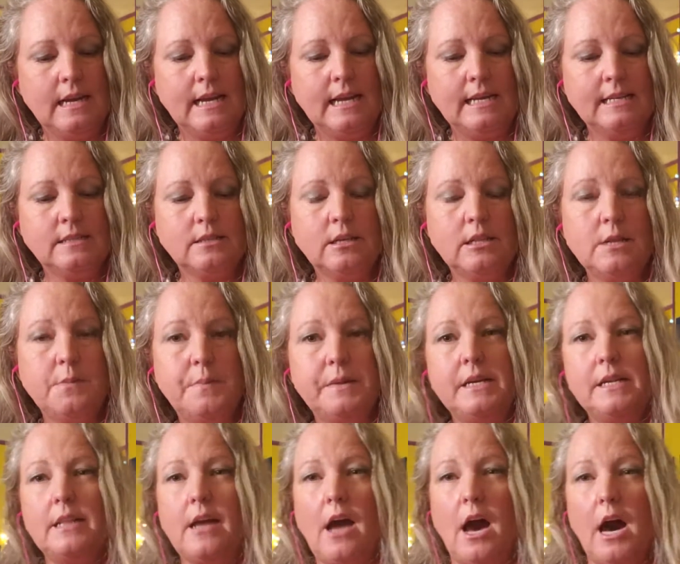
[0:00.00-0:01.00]
is going to
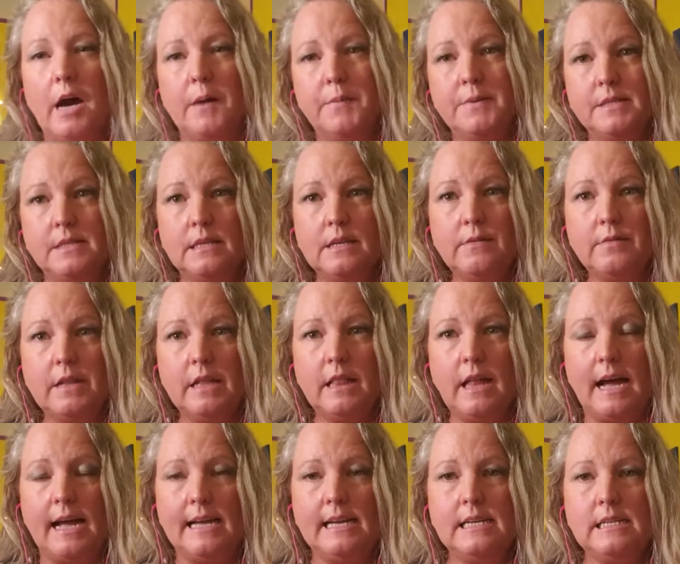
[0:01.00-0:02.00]
be the opposite of the
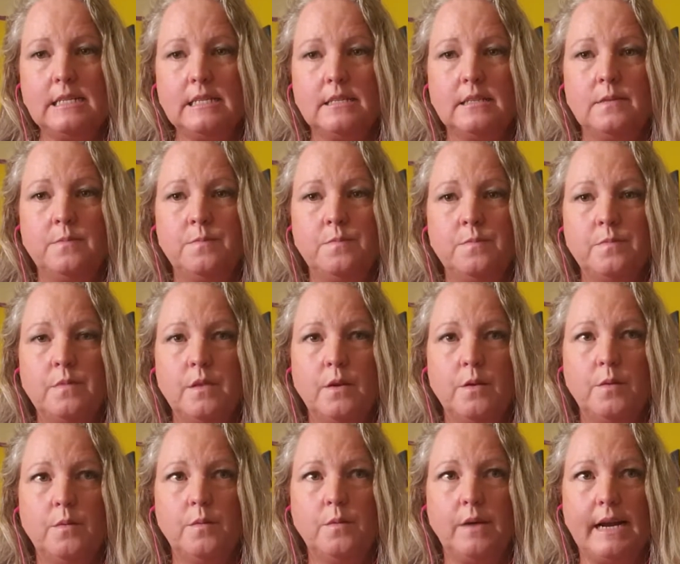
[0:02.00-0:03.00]
light,
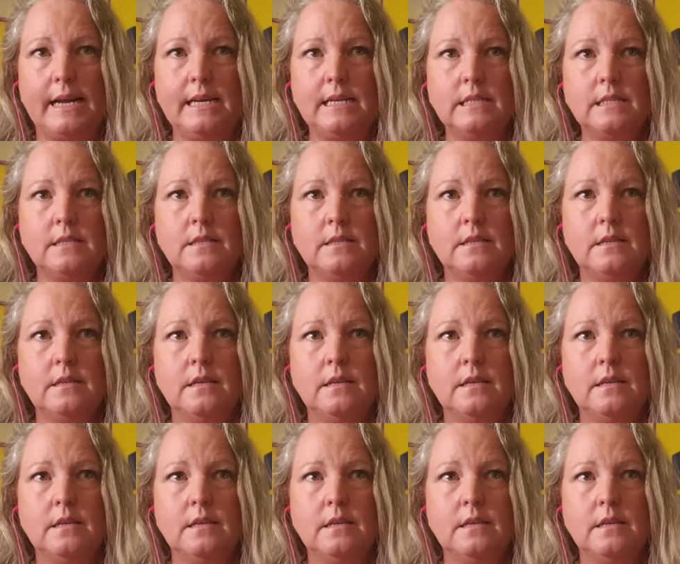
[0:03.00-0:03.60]
right?